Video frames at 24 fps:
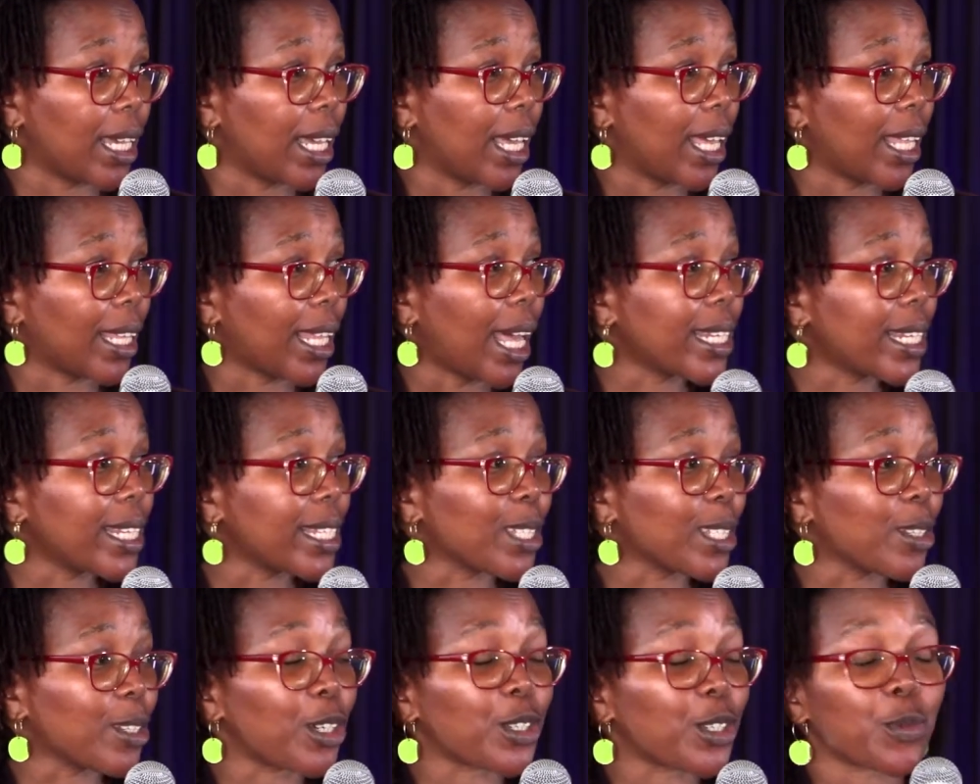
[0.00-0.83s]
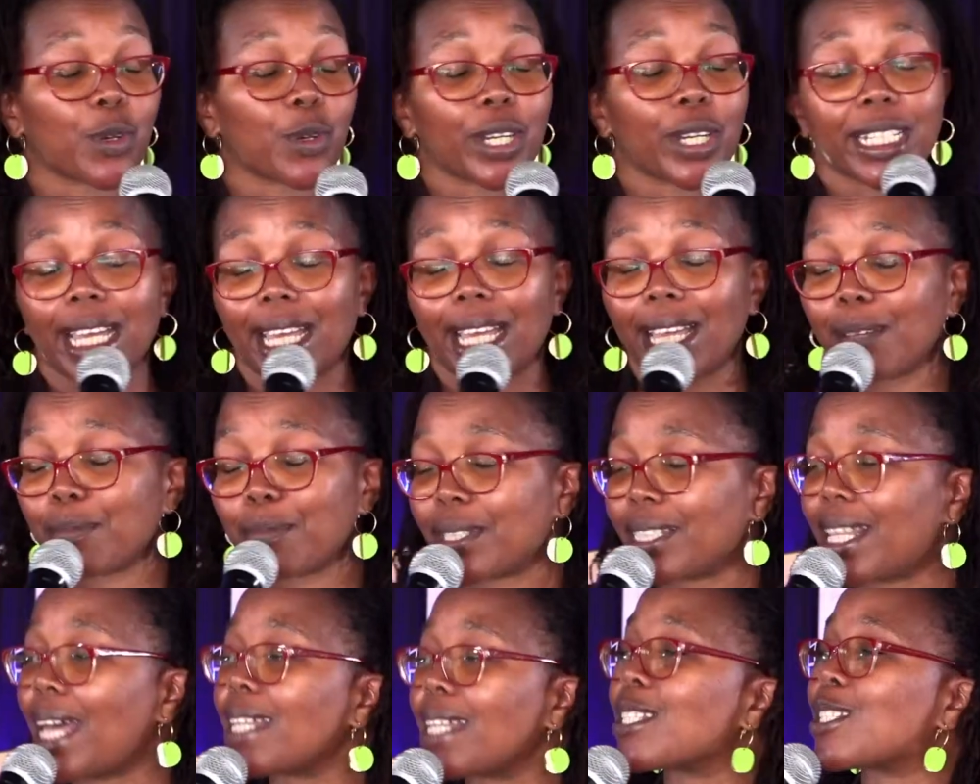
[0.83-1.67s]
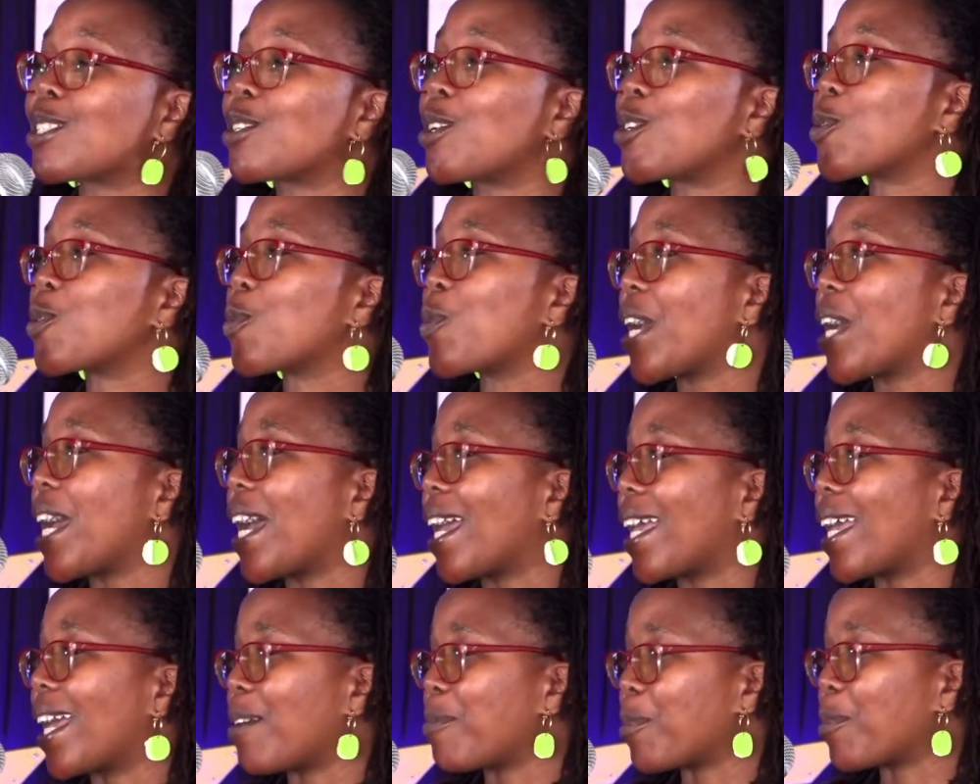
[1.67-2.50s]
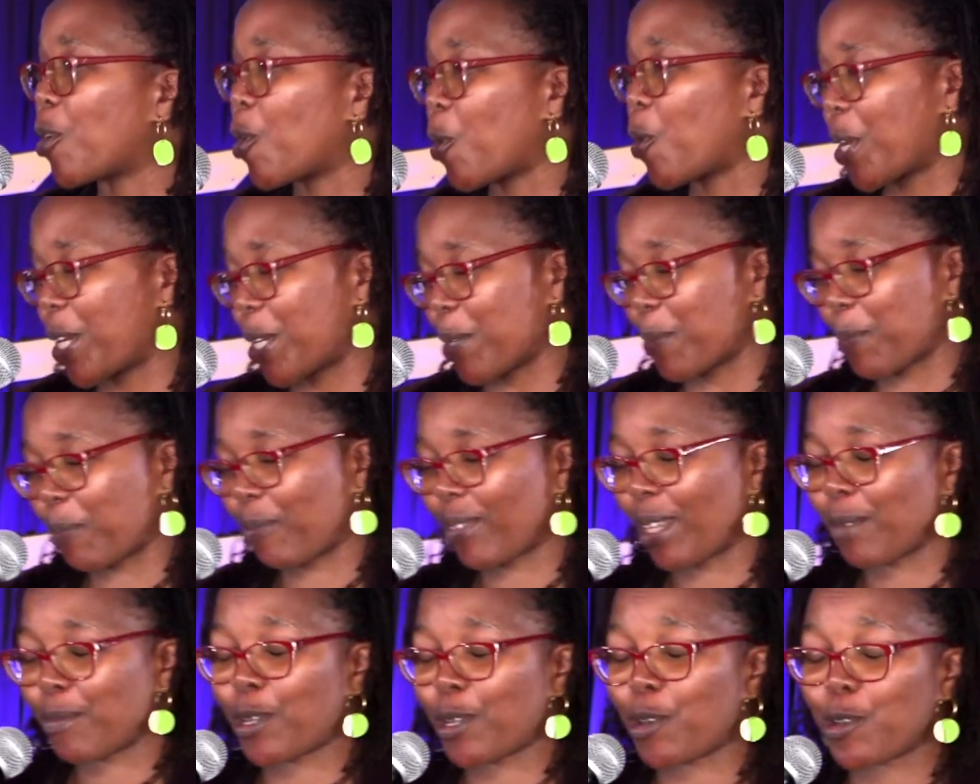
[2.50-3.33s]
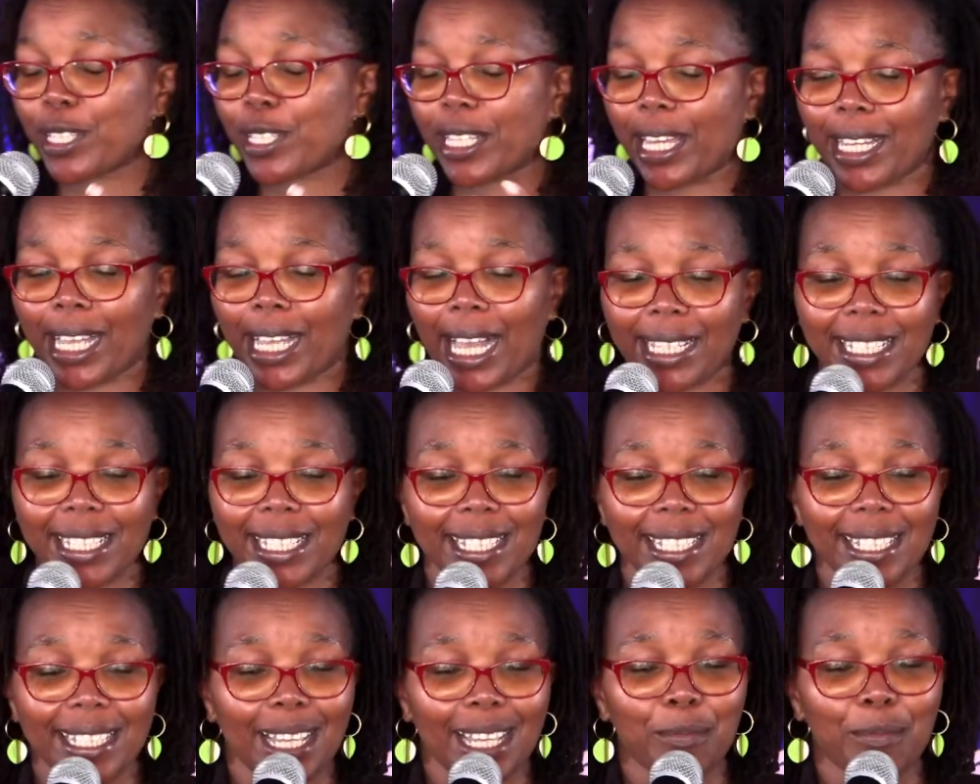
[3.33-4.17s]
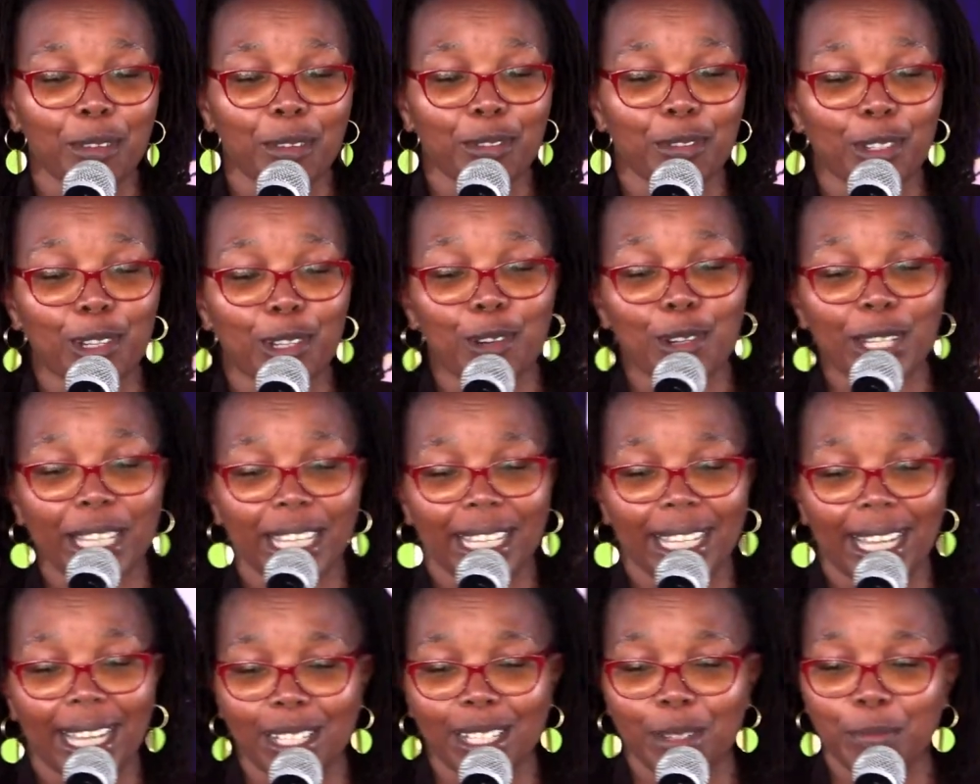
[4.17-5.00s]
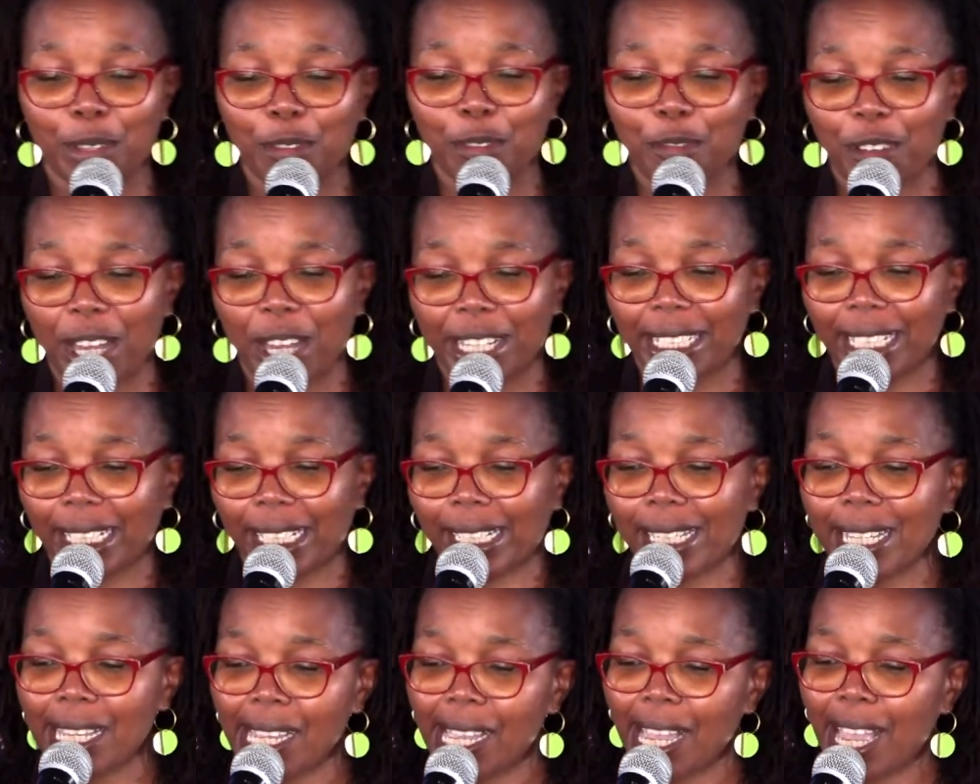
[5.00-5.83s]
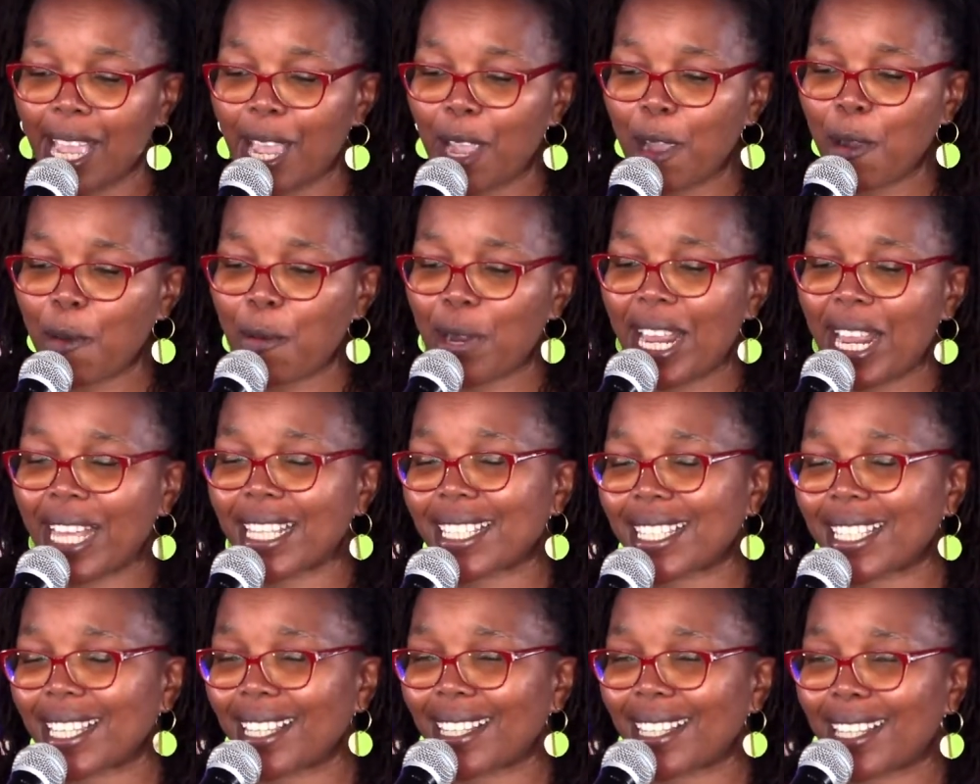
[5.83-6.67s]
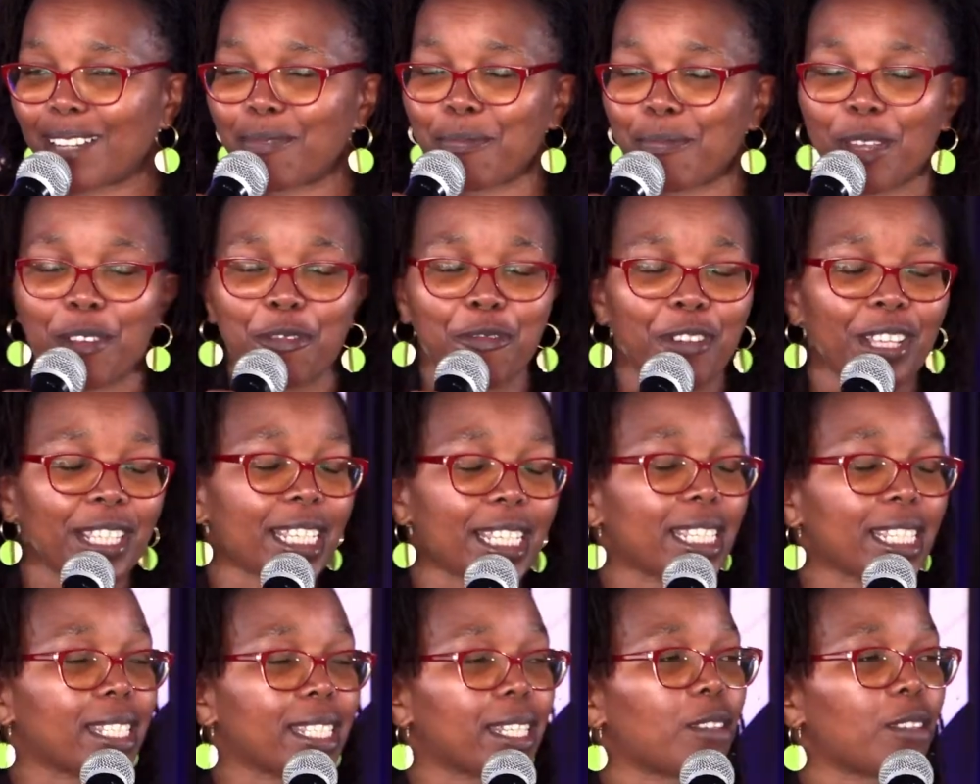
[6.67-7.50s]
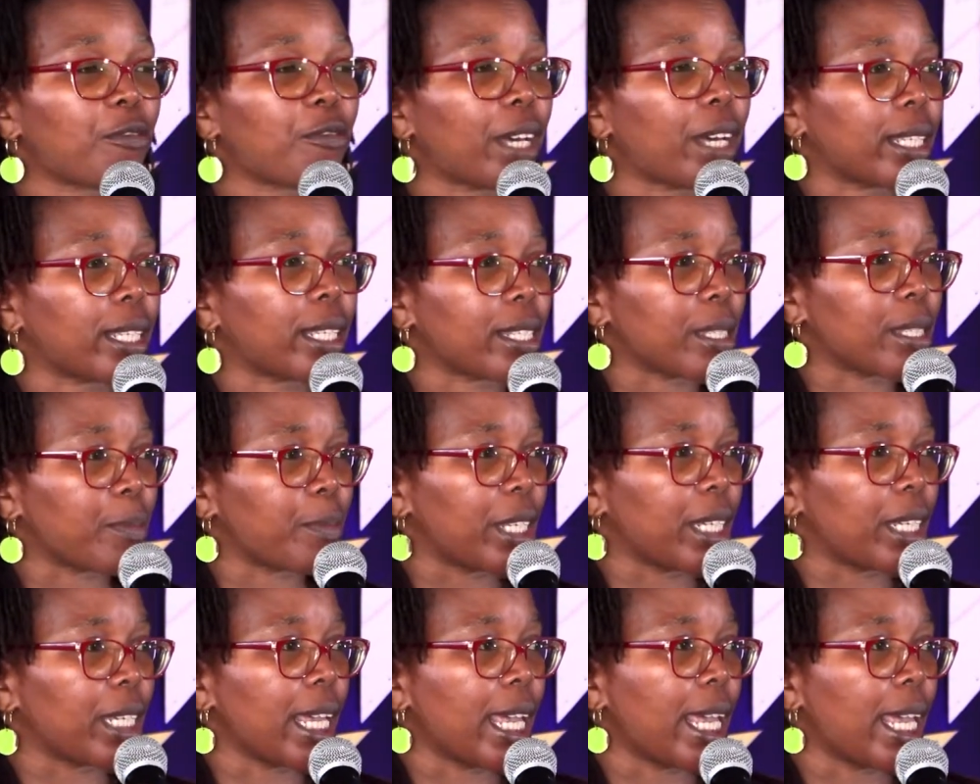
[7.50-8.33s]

That is not what I am. That's not where I am going because I can see some of you looking at me funnily when I say that my father still fathers me,